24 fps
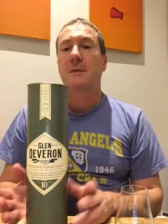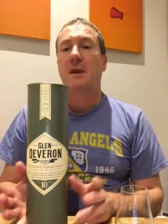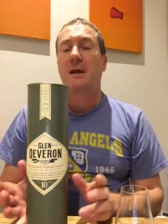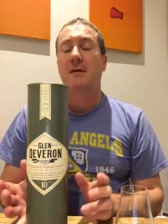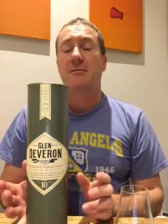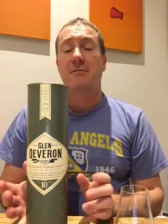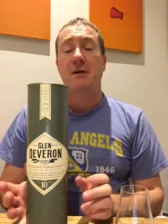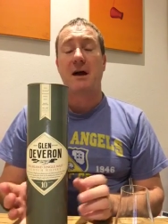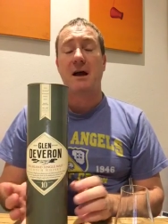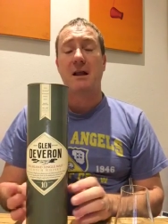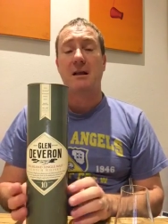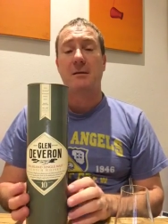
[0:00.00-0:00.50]

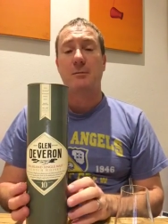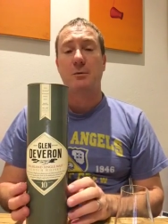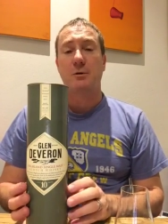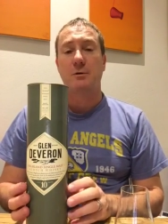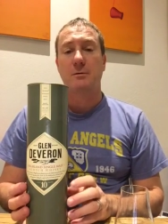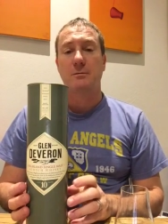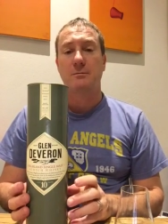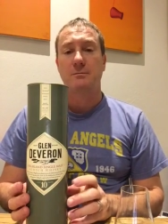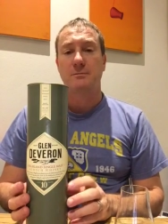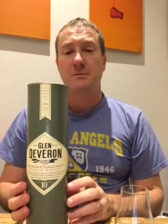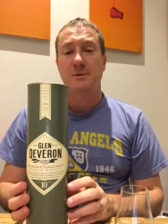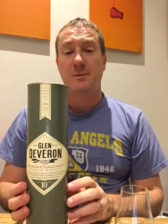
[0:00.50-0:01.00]

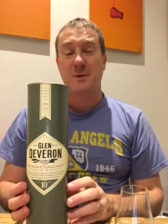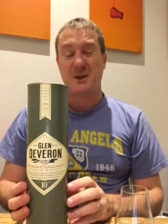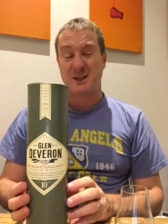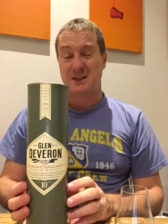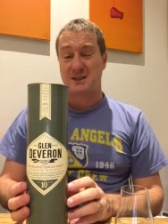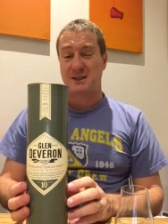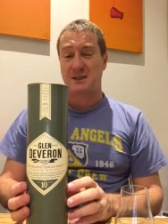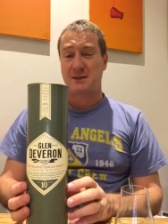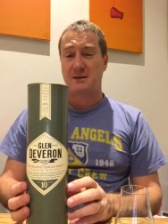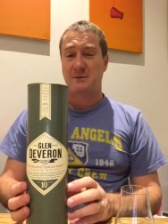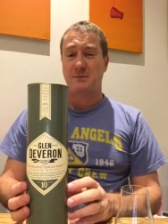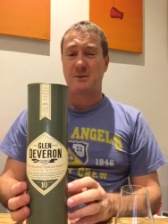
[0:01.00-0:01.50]
available. You might
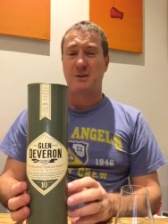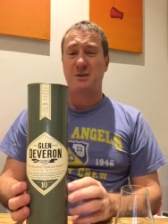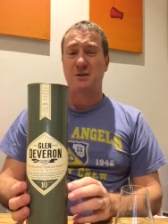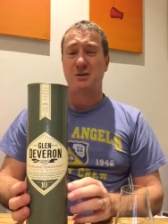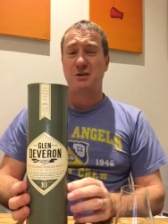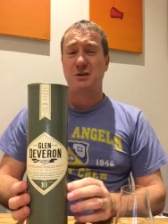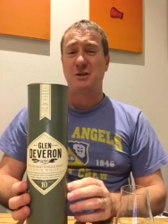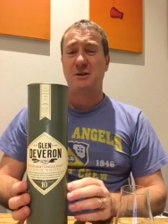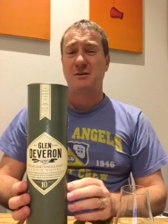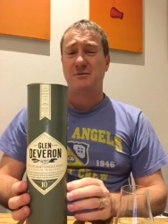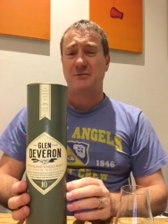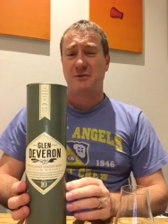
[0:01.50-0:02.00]
see them in
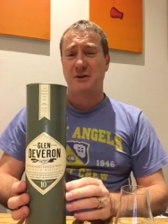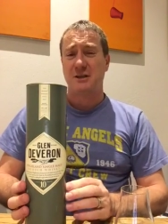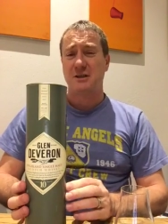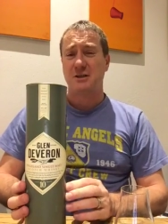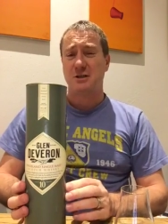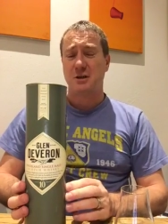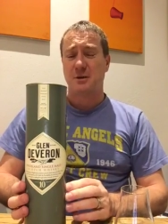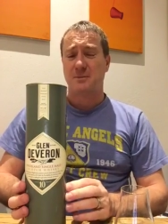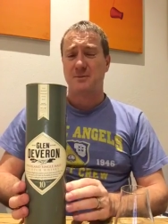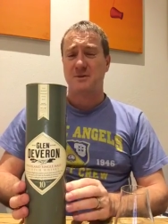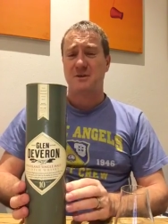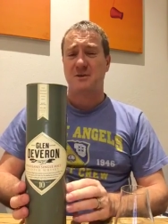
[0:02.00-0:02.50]
duty-free
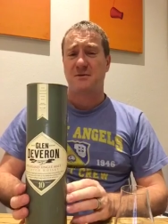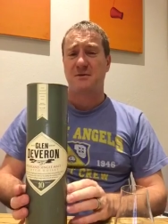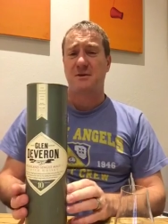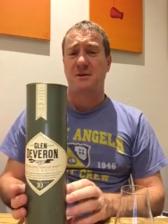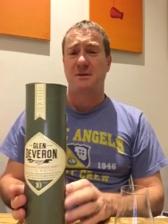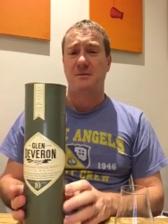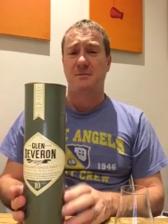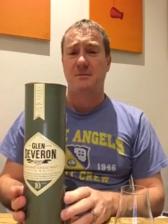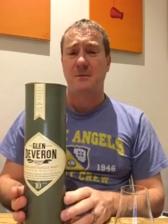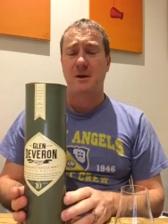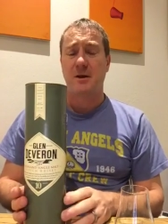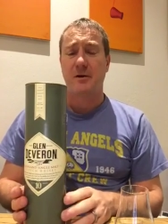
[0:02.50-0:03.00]
shops if
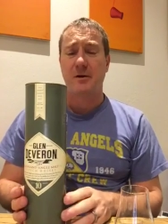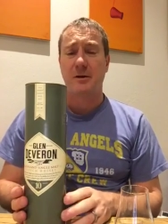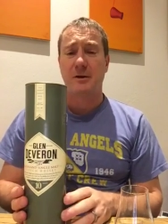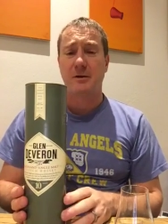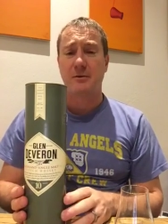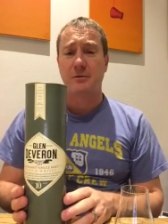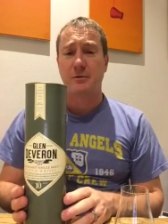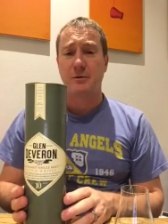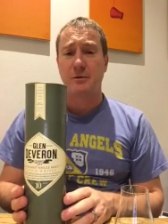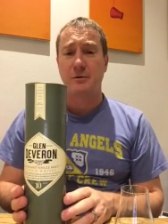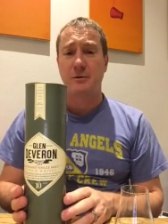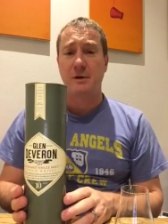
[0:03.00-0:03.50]
you're going
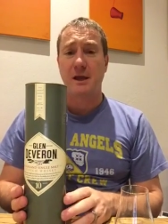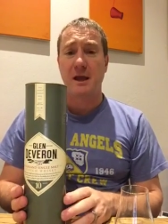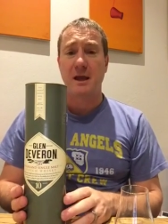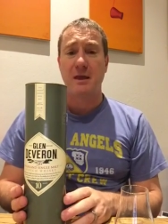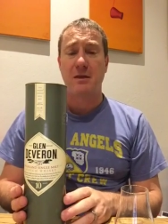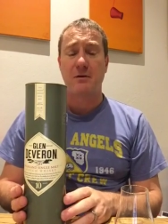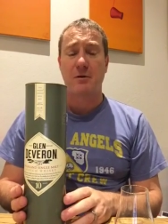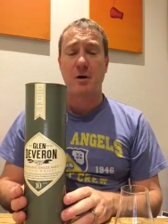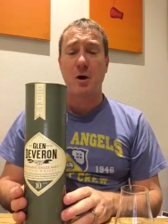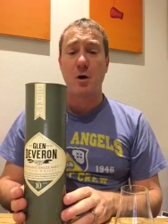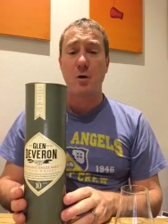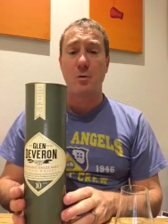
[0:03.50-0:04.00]
through
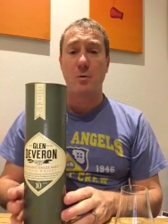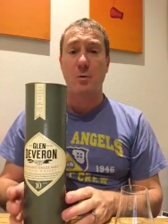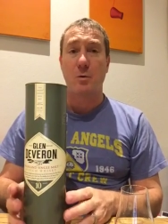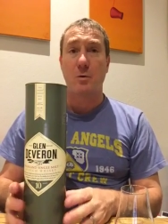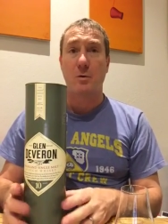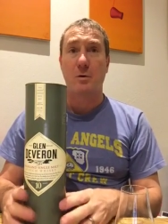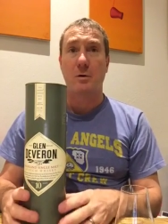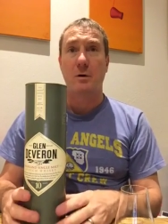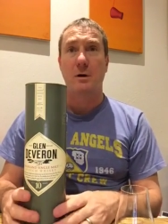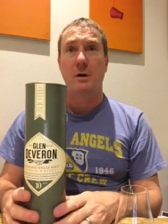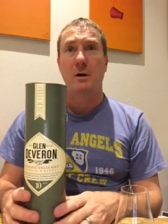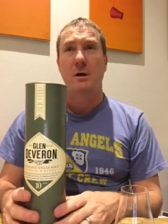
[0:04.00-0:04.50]
Heathrow
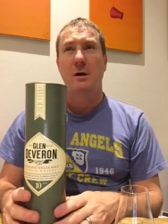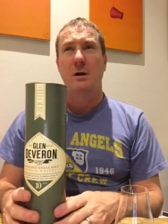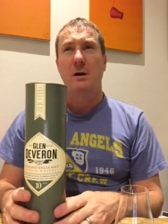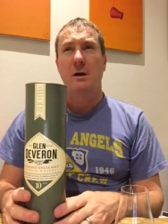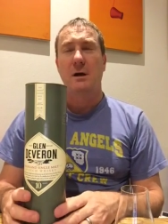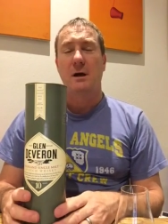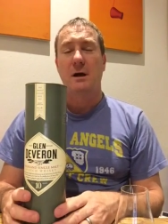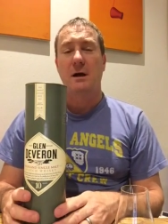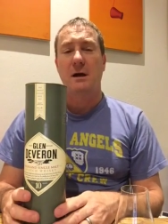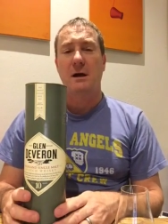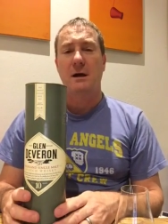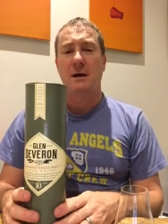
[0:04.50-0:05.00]
or
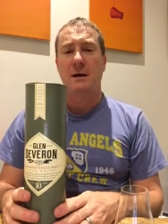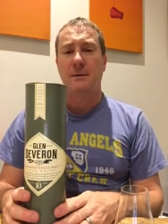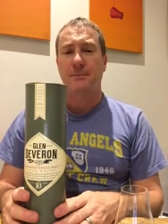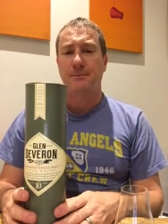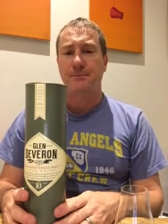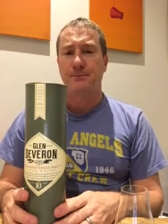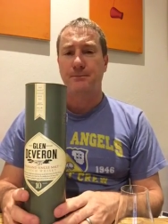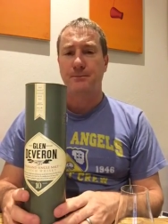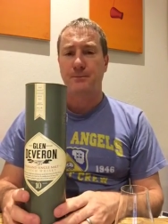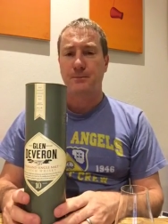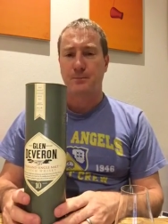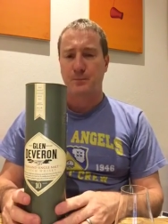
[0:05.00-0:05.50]

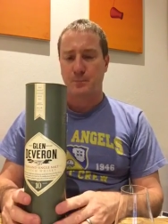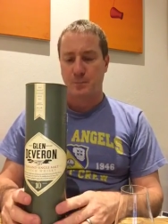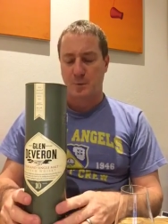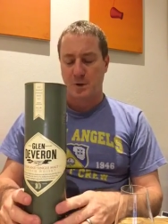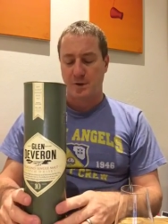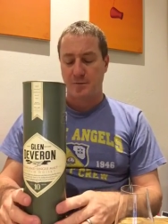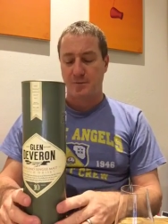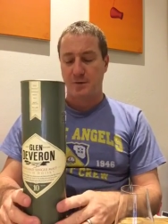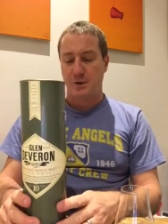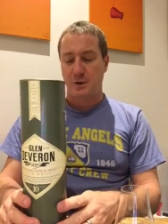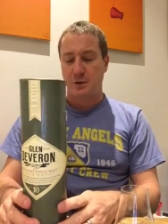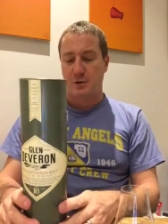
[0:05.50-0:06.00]
one
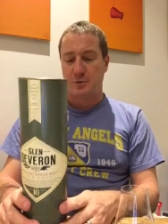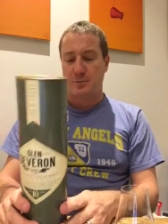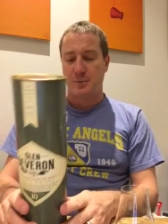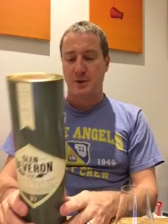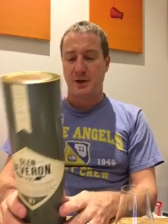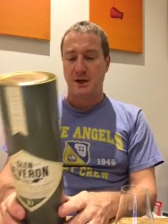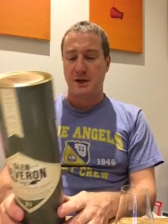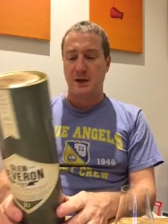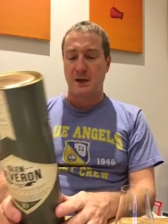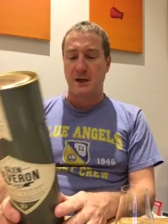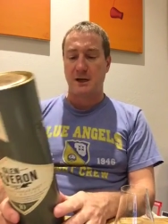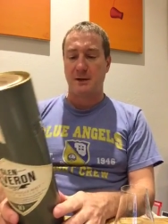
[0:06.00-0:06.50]
of the
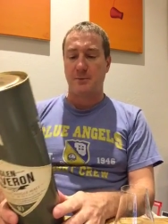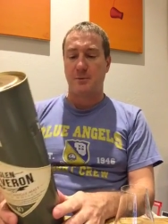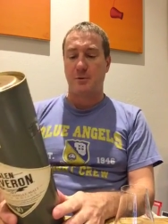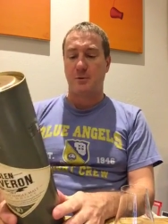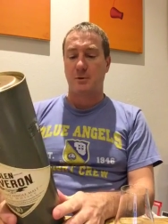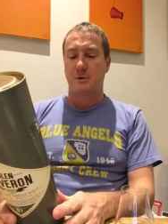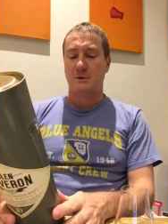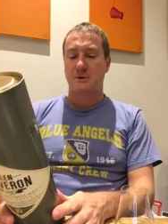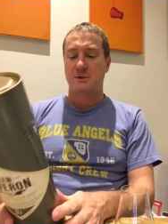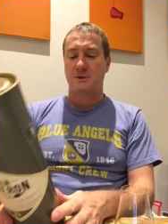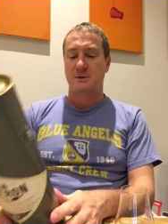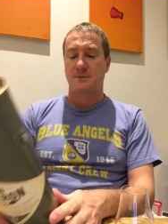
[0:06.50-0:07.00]
European
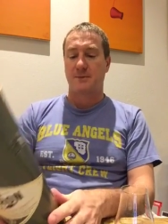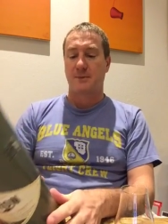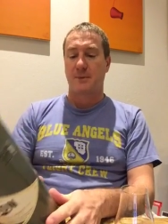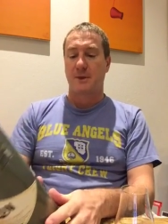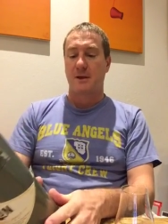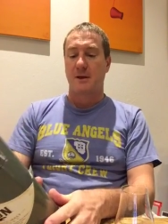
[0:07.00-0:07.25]
airports.